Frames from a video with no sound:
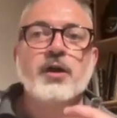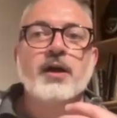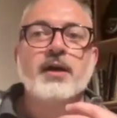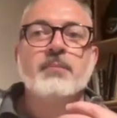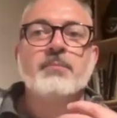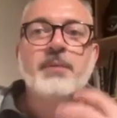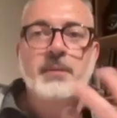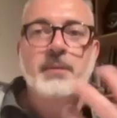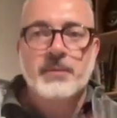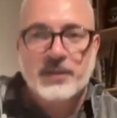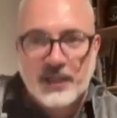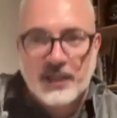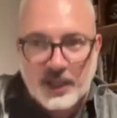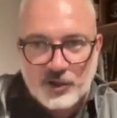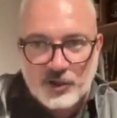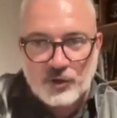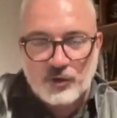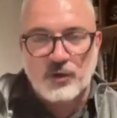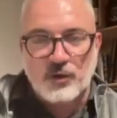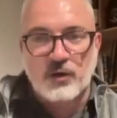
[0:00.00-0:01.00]

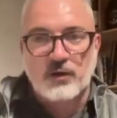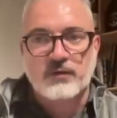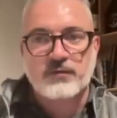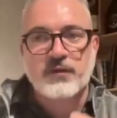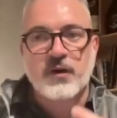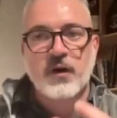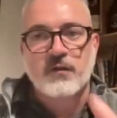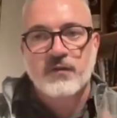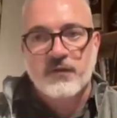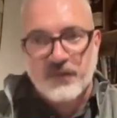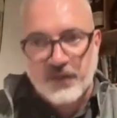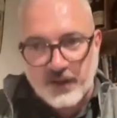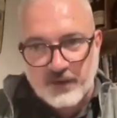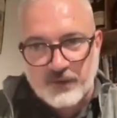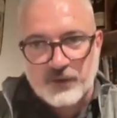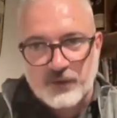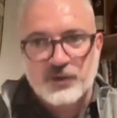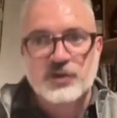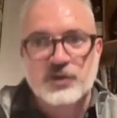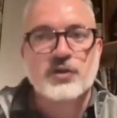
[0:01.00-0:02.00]
implementation of
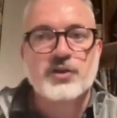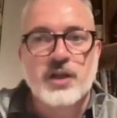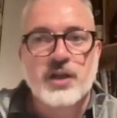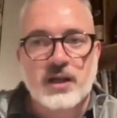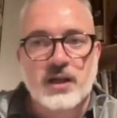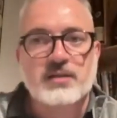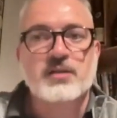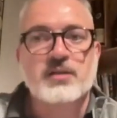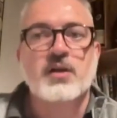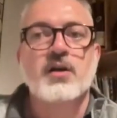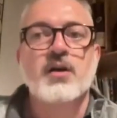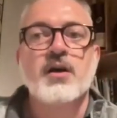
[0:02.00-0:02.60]
flavors such as